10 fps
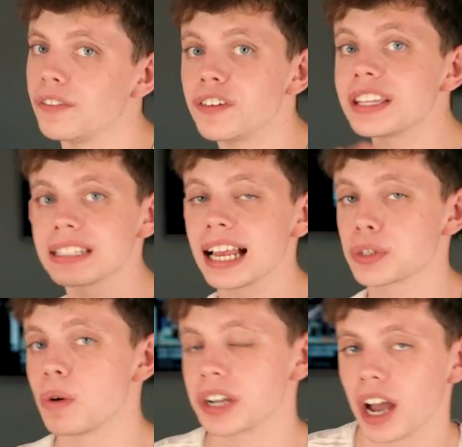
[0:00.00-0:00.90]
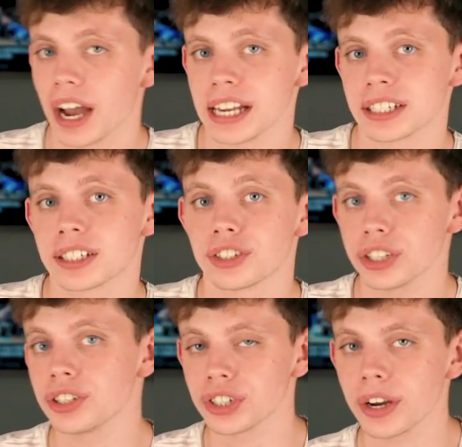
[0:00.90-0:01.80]
And for this last one guys,
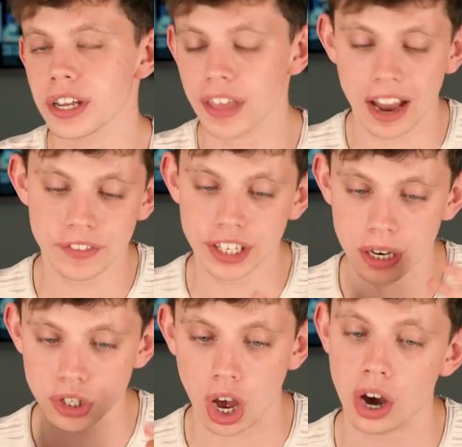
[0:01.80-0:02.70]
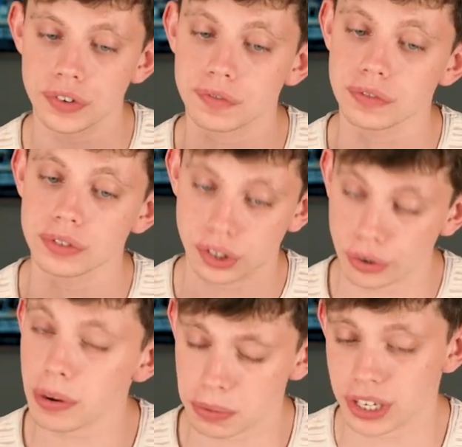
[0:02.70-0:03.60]
just to show you that our videos aren't
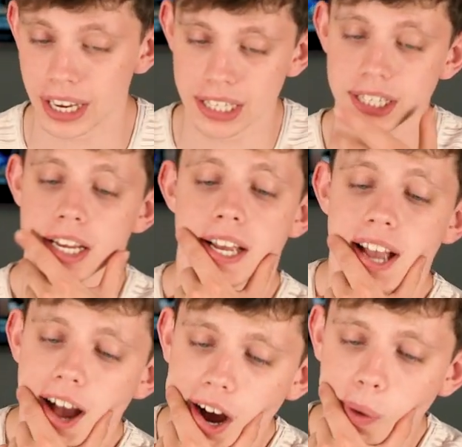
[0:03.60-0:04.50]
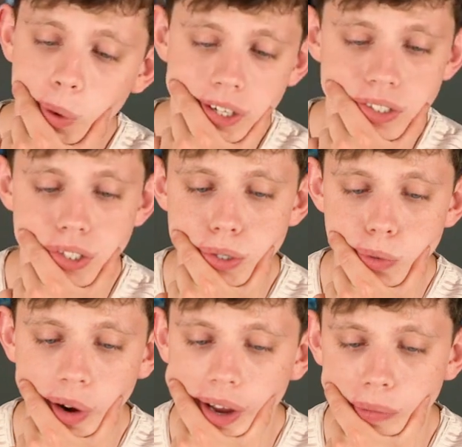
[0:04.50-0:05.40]
scripted, I wanted to,
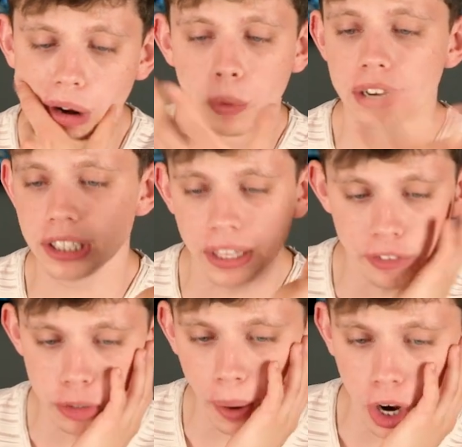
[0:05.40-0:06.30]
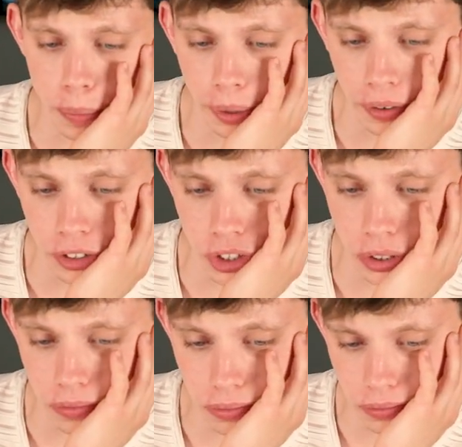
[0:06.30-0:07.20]
uh, well I wanted to leave this spot open and
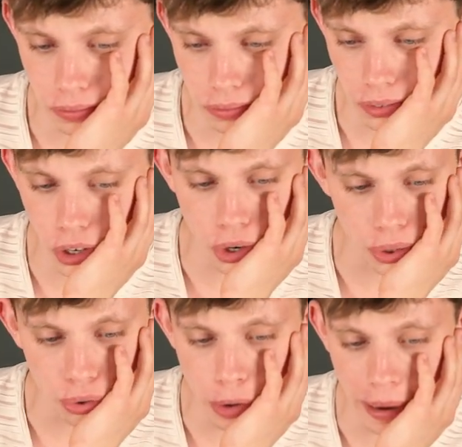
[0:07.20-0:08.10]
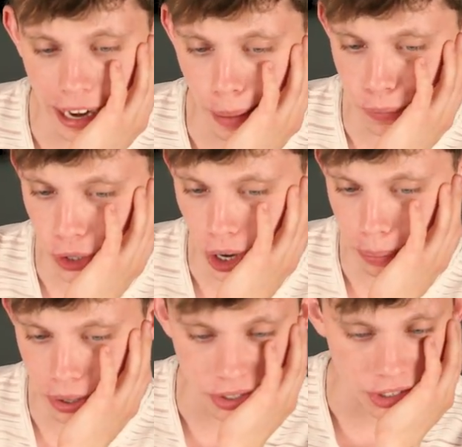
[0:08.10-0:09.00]
just look through my
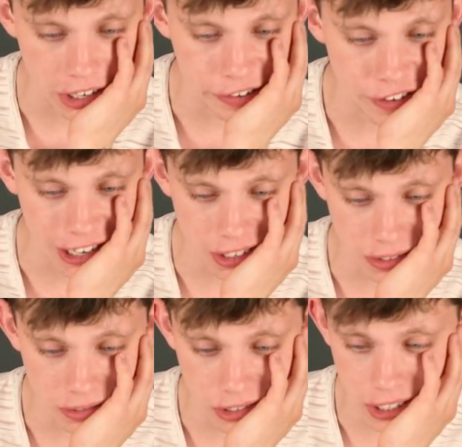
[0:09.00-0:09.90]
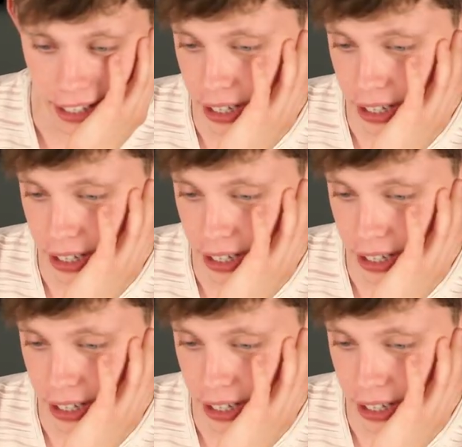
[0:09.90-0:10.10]
laptop and see if I could see